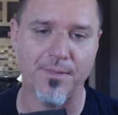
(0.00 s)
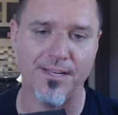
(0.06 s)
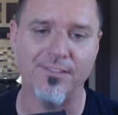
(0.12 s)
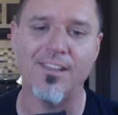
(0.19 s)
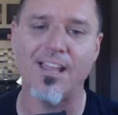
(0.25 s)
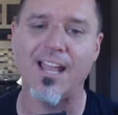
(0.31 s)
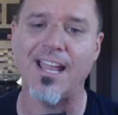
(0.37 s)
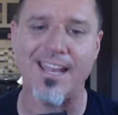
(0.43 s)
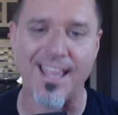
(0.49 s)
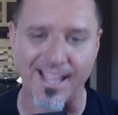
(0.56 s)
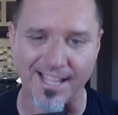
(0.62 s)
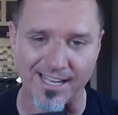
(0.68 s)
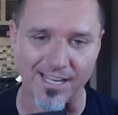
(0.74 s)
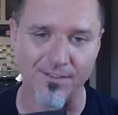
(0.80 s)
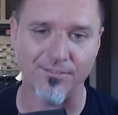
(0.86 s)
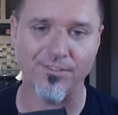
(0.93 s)
but it's not
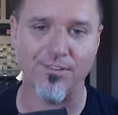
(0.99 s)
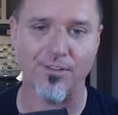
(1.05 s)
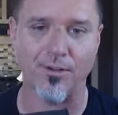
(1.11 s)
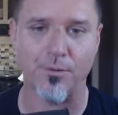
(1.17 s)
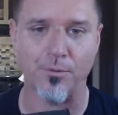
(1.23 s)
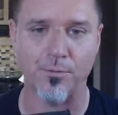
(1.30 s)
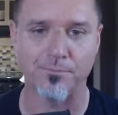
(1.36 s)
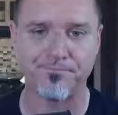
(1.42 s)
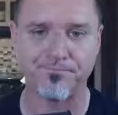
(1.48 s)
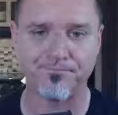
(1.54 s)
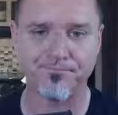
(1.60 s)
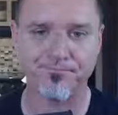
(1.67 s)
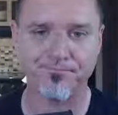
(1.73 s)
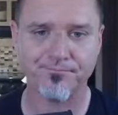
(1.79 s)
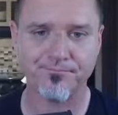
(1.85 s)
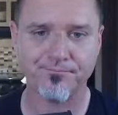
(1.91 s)
negative, so
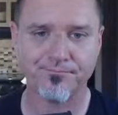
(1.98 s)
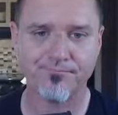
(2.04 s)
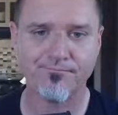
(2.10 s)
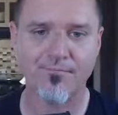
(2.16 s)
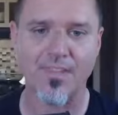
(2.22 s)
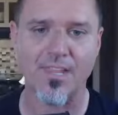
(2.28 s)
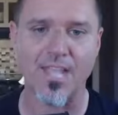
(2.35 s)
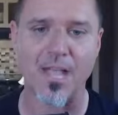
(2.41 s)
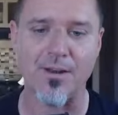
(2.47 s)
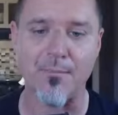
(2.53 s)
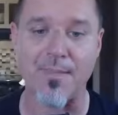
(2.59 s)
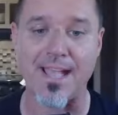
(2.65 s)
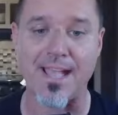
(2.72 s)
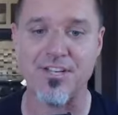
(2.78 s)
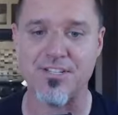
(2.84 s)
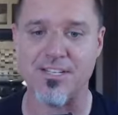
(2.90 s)
I would
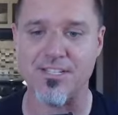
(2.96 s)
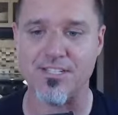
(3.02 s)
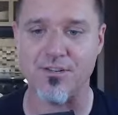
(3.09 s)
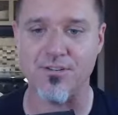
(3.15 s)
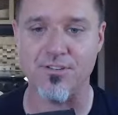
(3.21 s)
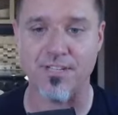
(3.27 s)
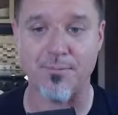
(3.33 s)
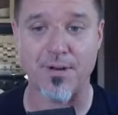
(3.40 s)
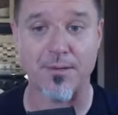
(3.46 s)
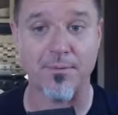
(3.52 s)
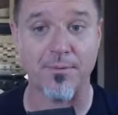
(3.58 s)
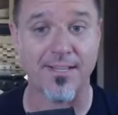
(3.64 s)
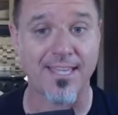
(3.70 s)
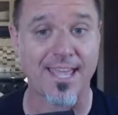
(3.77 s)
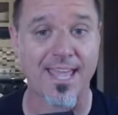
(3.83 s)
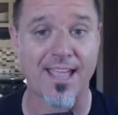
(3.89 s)
imagine it's usually
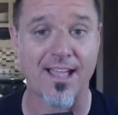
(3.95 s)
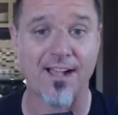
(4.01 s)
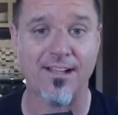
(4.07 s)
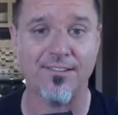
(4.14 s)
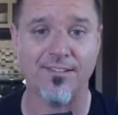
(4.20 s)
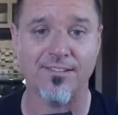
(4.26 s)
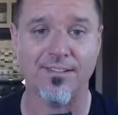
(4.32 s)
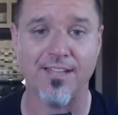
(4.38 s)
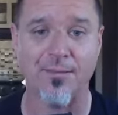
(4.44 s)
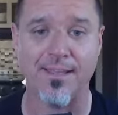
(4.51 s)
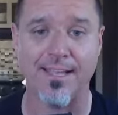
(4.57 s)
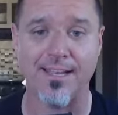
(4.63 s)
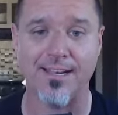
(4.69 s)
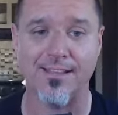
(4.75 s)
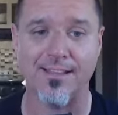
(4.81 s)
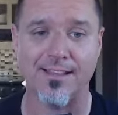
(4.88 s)
probably Chaos that's
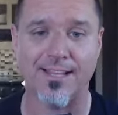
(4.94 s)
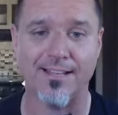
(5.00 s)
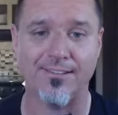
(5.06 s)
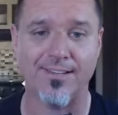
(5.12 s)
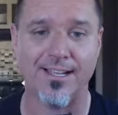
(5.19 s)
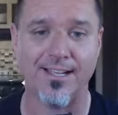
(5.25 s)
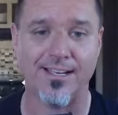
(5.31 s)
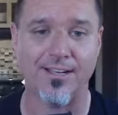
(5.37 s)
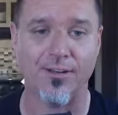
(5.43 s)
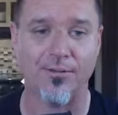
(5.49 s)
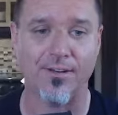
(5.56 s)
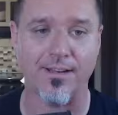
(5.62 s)
coming in at the last second and,